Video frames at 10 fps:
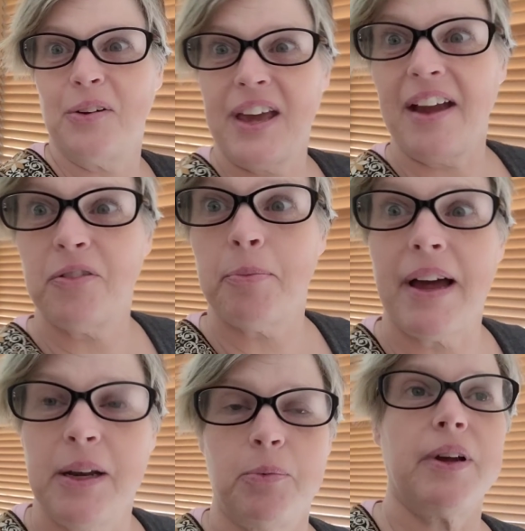Okay,
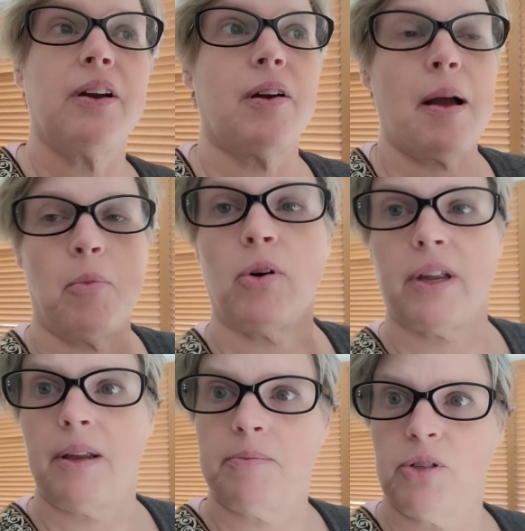everybody, we are, I'm
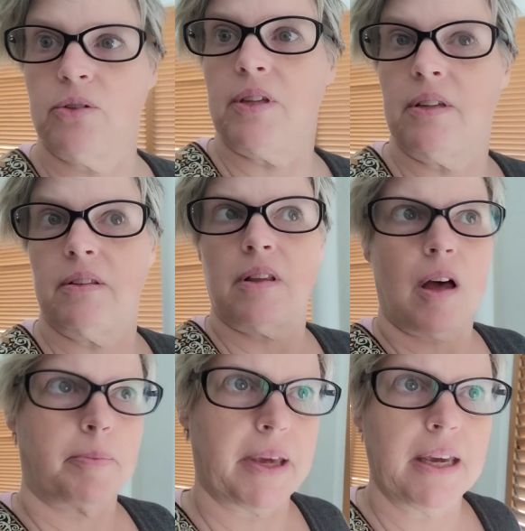walking up to the
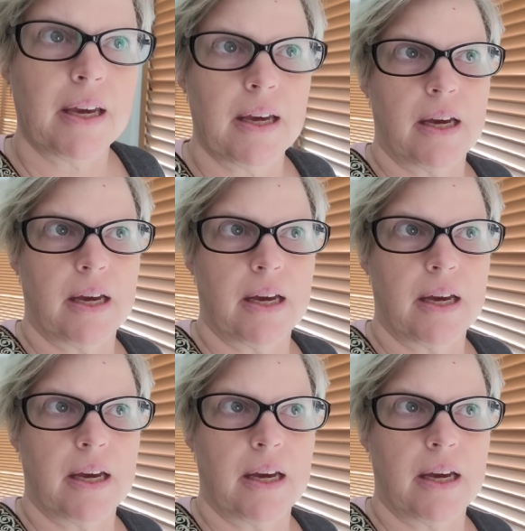lobby.